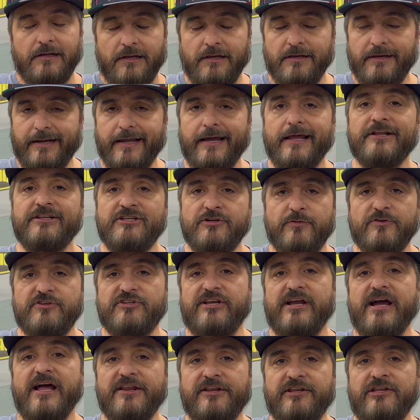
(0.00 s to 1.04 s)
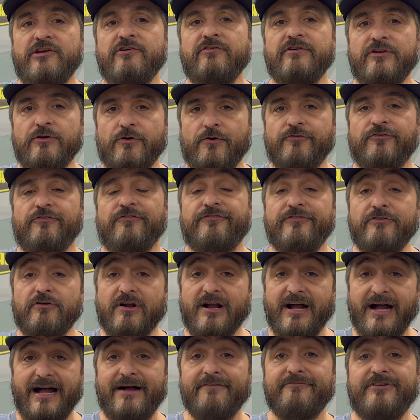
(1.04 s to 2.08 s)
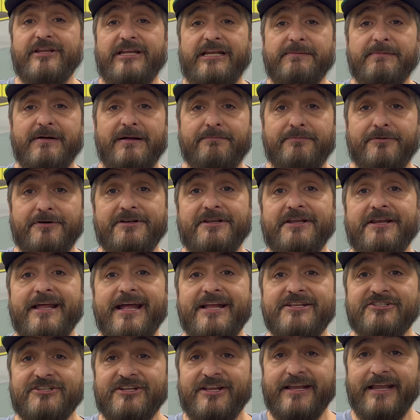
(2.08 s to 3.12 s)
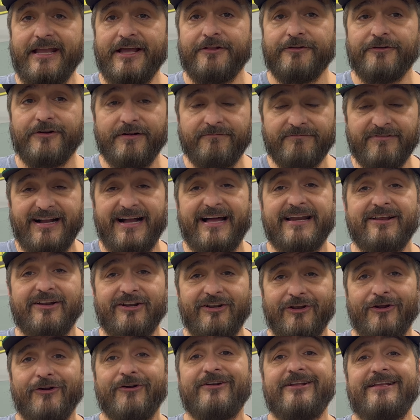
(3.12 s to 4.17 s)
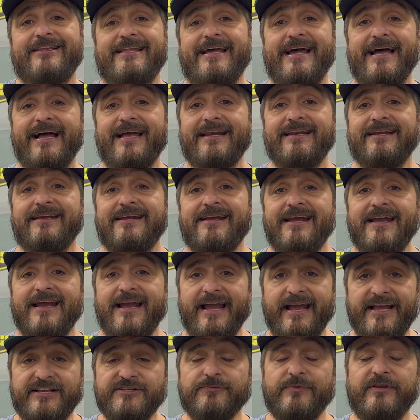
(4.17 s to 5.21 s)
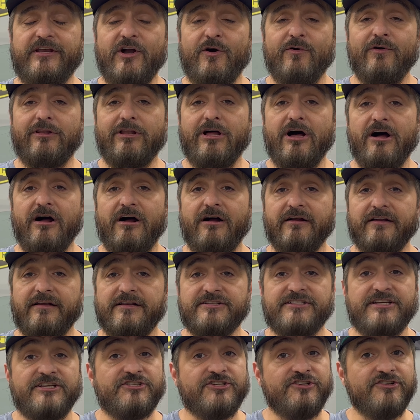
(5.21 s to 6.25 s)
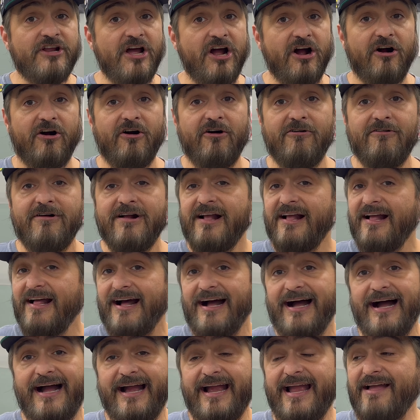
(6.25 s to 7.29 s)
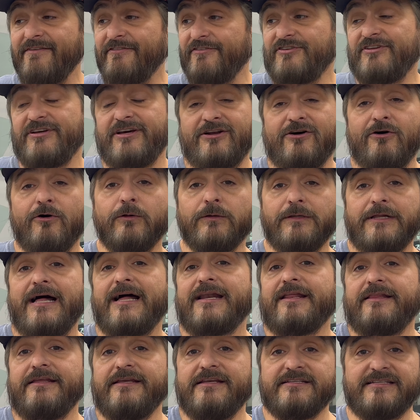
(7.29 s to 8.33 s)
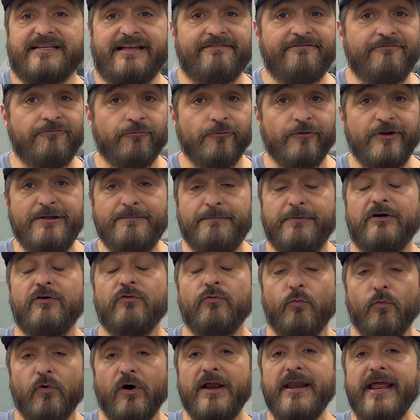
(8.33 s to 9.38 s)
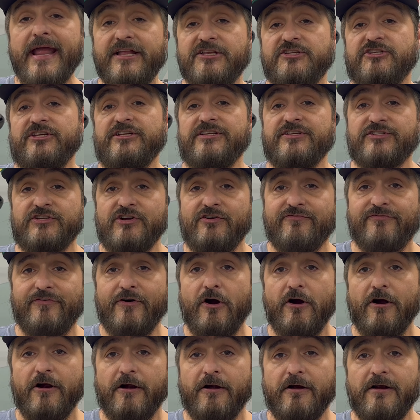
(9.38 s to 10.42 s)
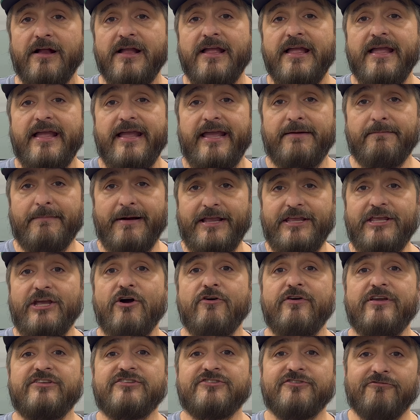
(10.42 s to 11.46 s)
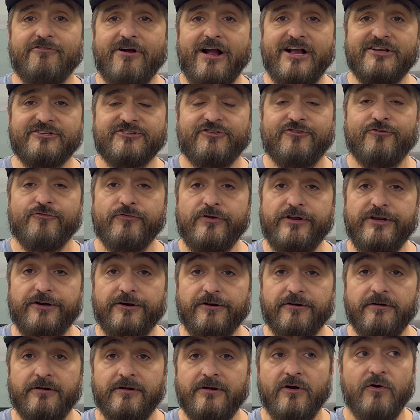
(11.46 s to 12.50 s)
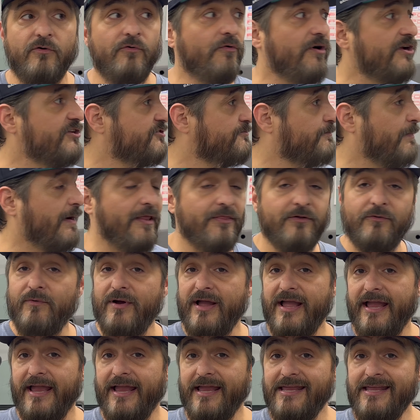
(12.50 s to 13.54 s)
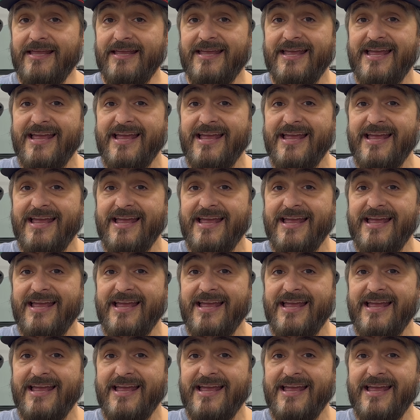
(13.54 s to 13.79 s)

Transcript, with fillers: you got to do what you got to do in order to feel confident about putting an engine together. I'm kind of learning that as we go along. Because as you know, I haven't done a whole lot of these. I've rebuilt one engine so far in my Yogi's Garage career, which by the way,